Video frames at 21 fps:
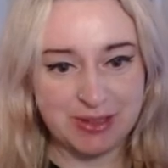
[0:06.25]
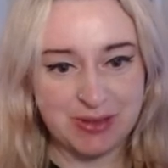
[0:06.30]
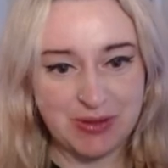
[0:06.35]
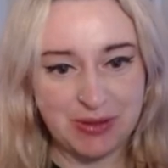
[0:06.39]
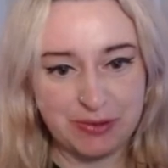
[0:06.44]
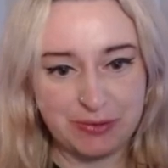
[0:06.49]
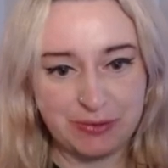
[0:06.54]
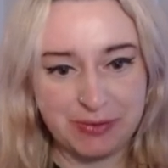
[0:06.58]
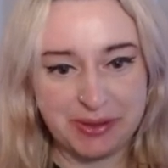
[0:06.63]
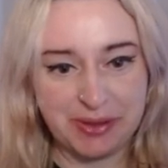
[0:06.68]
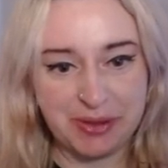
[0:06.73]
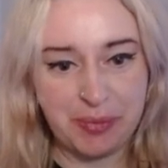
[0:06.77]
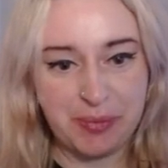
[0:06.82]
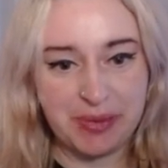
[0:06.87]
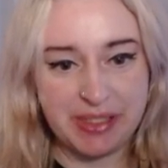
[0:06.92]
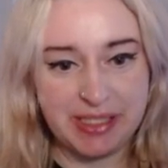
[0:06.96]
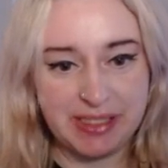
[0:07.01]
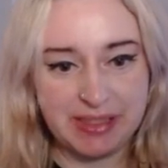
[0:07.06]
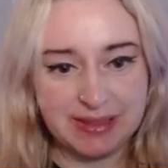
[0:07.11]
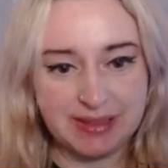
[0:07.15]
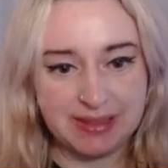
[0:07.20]
to the
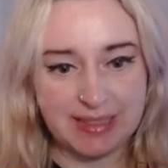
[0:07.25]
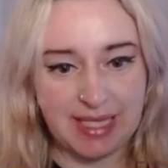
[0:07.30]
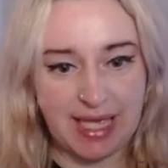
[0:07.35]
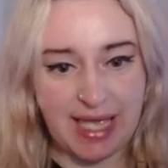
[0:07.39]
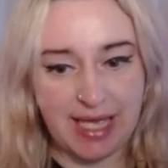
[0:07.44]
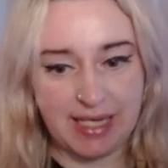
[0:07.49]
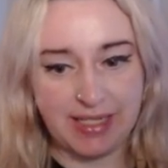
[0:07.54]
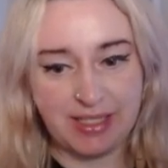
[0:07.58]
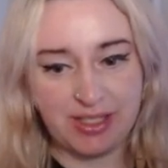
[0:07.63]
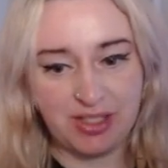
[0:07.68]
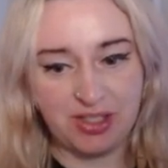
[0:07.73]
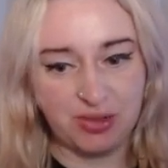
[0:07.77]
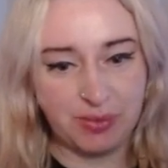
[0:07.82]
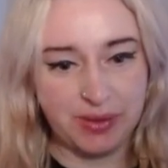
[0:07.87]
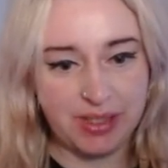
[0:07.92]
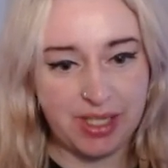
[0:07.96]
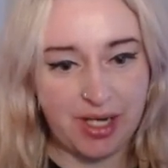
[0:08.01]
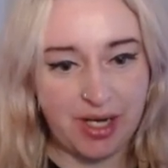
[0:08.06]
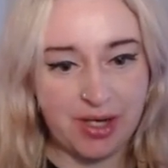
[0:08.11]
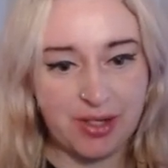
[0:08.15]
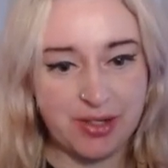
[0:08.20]
Philippines and here
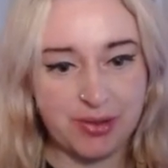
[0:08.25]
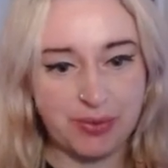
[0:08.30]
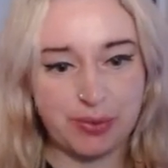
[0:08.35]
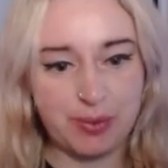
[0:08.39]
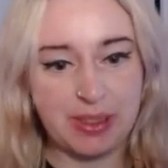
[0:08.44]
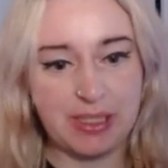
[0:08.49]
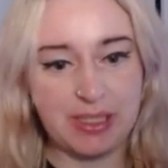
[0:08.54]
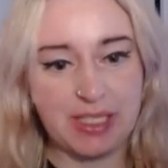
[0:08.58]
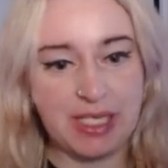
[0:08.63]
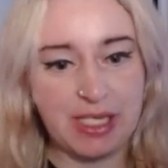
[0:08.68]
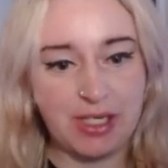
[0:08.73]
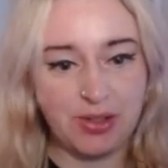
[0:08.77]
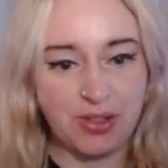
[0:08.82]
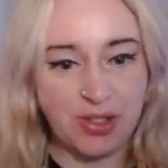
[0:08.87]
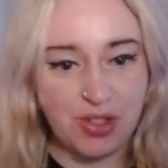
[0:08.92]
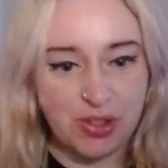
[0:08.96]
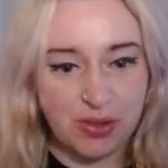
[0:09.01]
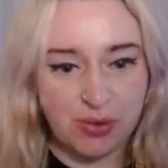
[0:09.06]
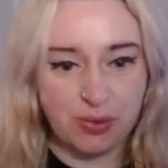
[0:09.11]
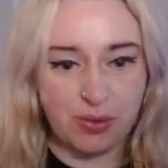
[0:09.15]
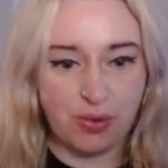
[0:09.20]
we are with a
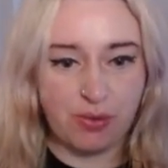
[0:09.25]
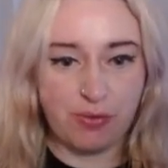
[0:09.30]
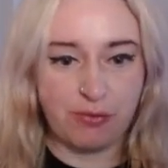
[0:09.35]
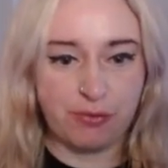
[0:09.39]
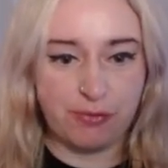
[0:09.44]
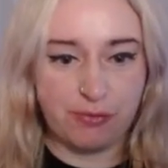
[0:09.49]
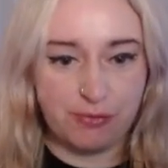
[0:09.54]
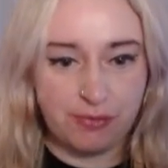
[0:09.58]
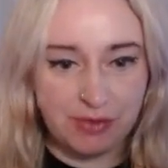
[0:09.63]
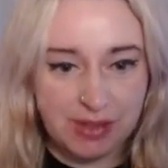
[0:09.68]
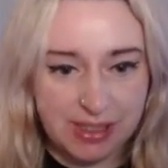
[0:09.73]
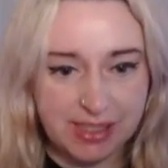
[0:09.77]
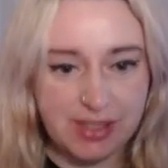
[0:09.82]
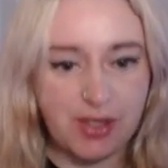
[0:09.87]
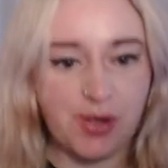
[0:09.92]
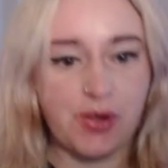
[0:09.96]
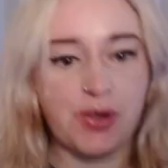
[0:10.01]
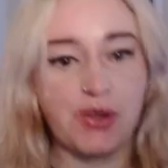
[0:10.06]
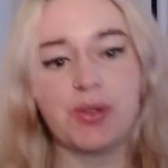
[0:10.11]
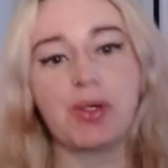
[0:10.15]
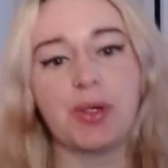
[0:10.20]
new
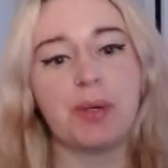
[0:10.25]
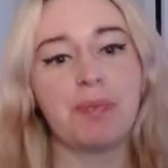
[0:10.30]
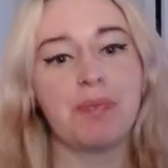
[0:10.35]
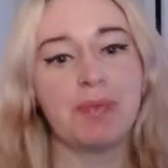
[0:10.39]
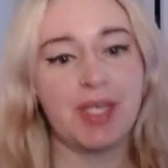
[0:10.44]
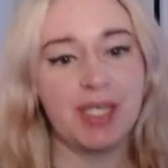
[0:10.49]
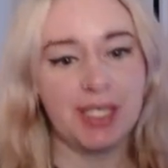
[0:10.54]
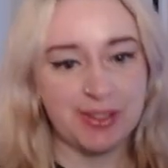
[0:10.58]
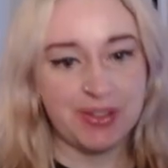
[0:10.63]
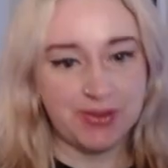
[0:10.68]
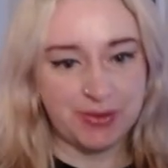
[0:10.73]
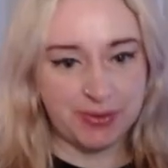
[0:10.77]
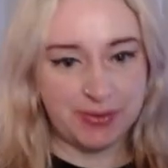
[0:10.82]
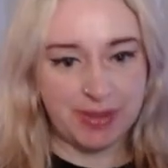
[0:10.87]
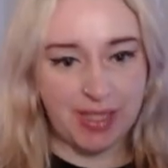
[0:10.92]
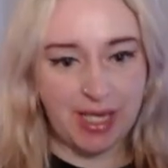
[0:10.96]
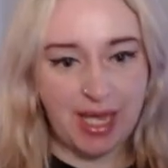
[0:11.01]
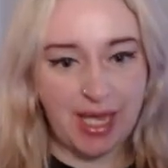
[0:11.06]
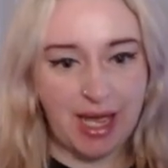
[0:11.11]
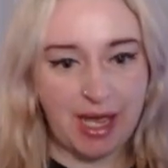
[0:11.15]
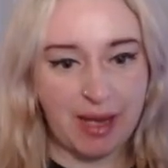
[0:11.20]
video.
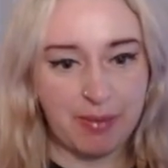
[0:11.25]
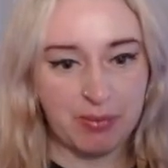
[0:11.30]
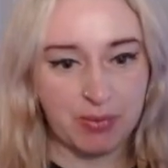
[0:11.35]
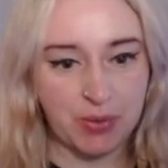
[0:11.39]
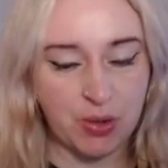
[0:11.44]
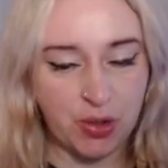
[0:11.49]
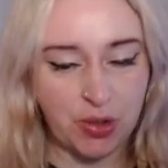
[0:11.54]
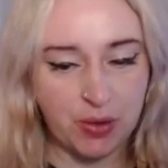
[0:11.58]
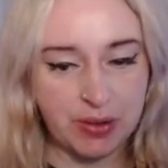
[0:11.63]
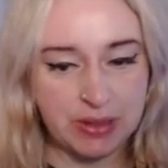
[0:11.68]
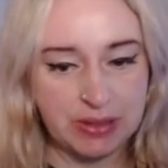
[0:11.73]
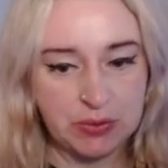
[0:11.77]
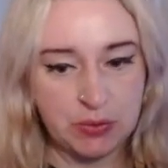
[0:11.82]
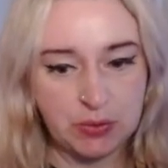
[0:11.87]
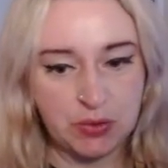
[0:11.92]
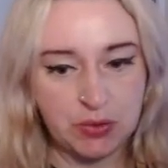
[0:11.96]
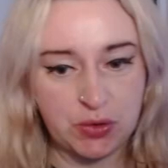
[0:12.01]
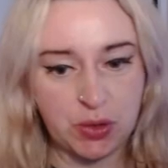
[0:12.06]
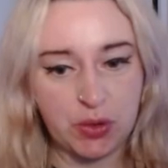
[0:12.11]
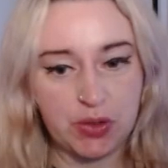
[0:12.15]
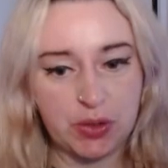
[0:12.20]
Today I'm going to
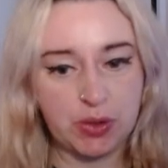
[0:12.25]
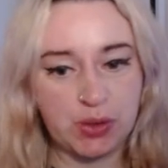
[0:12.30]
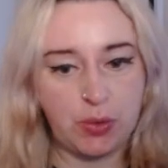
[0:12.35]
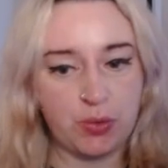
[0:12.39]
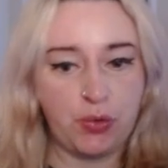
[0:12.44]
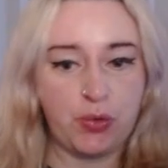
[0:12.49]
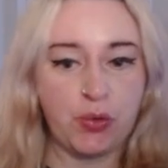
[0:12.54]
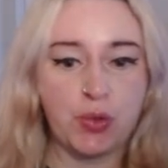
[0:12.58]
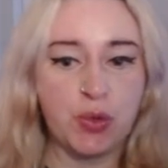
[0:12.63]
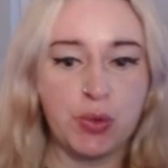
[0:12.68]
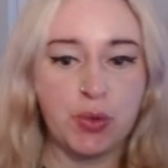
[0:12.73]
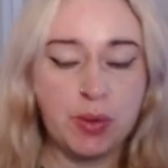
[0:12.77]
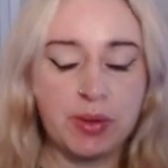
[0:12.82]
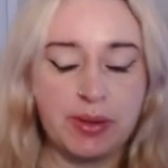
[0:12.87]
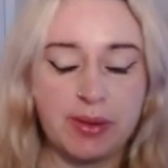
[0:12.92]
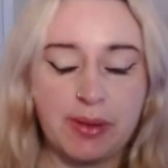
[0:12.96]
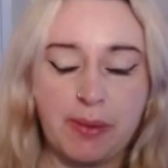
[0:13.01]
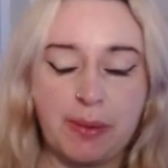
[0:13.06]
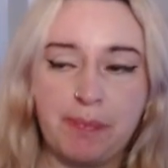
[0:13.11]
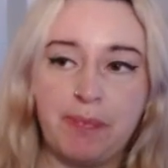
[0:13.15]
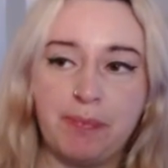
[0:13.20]
talk you through
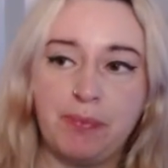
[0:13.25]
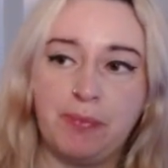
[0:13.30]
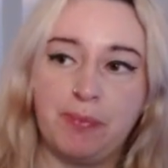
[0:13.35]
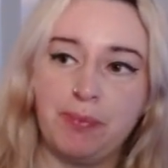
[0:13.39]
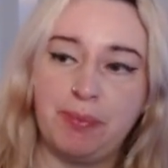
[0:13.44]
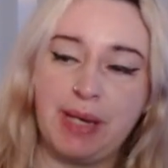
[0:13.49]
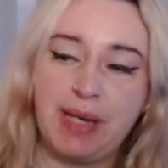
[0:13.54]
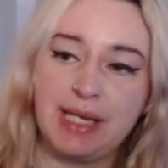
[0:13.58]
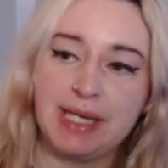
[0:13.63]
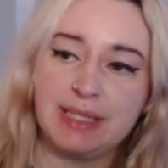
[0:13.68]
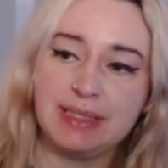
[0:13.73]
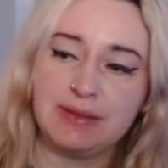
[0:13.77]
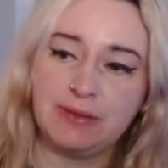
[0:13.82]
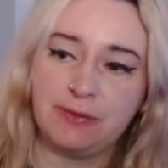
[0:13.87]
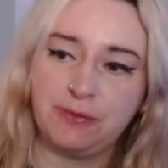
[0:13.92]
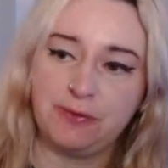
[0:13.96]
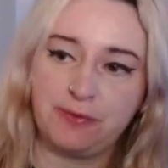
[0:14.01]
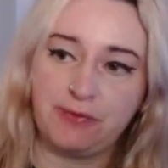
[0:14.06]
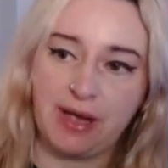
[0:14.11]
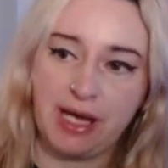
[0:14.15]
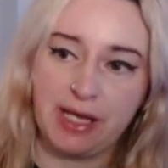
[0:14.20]
the best
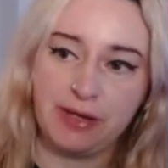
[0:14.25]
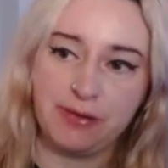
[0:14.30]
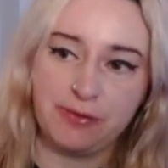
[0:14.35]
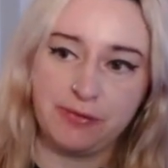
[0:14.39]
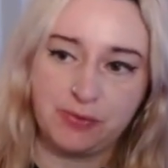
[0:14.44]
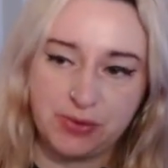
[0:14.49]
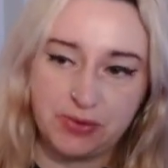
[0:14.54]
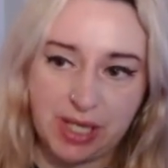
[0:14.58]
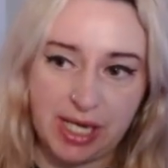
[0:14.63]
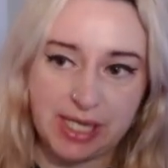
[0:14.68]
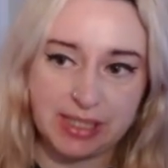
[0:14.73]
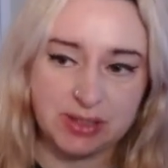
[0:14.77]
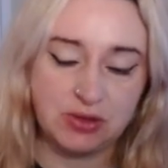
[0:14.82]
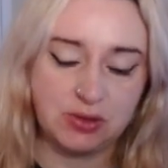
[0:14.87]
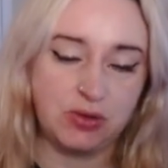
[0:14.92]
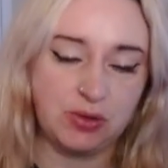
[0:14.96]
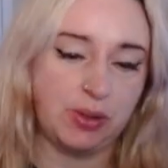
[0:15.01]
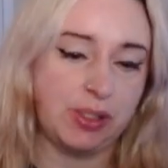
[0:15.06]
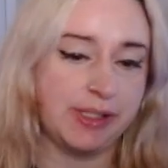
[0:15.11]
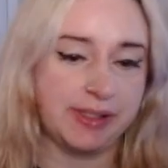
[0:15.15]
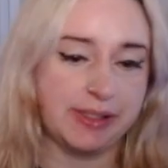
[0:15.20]
5 decks
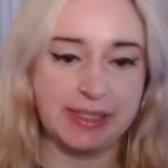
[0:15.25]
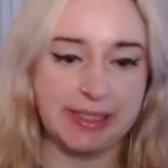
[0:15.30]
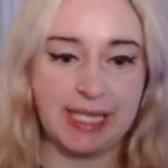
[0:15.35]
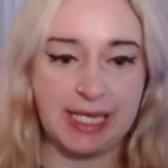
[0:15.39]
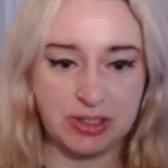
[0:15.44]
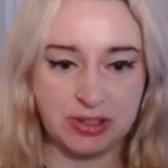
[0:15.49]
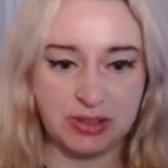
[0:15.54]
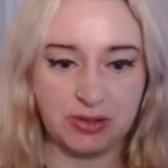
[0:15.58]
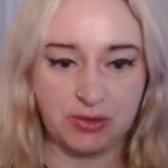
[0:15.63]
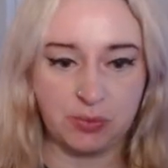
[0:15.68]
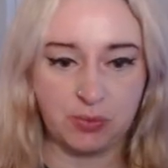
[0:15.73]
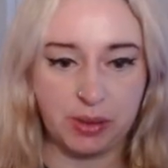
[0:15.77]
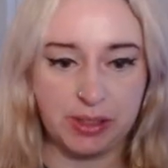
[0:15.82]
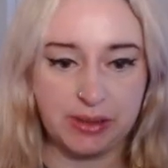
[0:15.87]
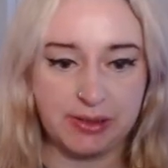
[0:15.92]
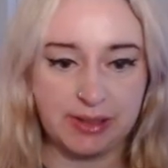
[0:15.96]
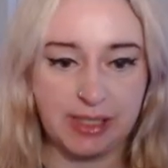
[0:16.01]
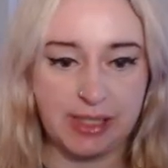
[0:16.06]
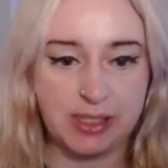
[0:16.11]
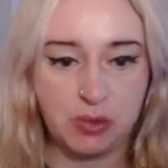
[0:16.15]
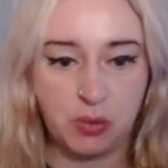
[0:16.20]
to hit legend with,
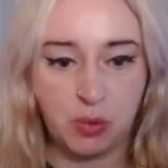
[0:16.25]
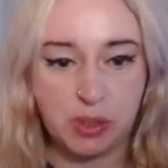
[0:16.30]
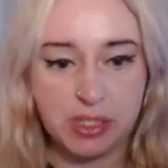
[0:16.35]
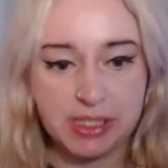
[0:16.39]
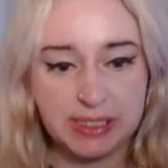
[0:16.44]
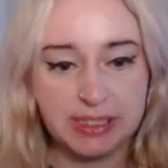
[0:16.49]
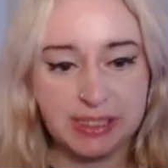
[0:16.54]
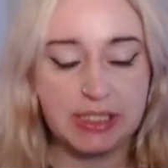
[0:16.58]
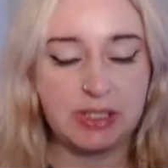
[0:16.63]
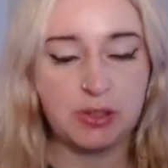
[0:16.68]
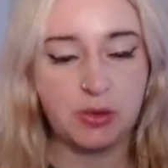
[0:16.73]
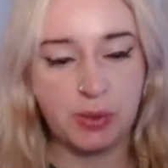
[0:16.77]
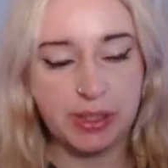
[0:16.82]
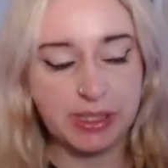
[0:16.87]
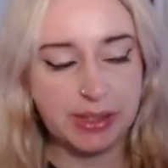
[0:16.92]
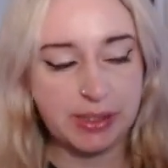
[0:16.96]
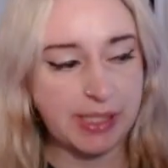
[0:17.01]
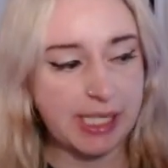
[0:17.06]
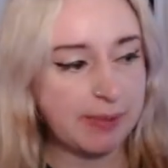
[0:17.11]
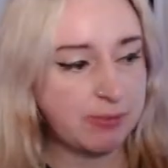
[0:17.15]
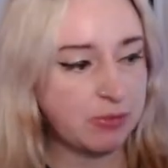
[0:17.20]
like quickly,
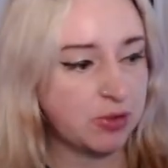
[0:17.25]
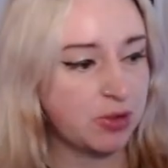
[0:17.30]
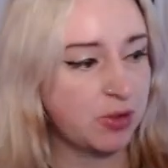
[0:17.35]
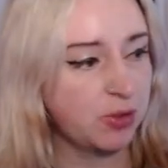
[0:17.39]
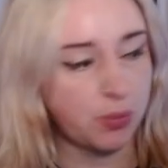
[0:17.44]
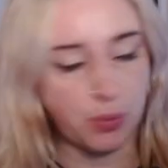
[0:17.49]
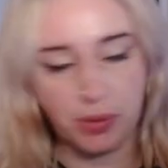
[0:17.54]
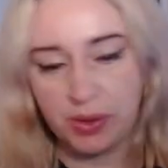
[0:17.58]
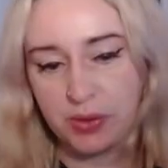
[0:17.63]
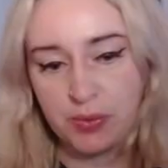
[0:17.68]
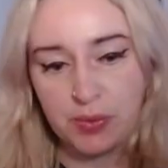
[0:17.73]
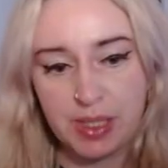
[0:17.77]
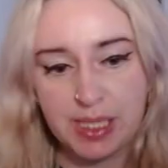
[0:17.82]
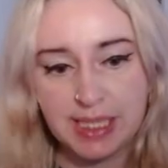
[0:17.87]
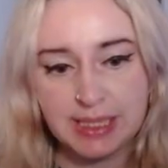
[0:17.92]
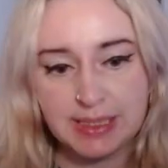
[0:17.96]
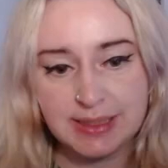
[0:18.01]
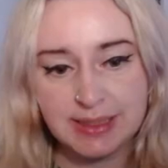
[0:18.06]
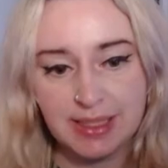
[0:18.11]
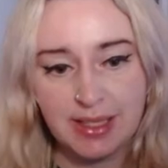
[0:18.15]
quick games, good win rates.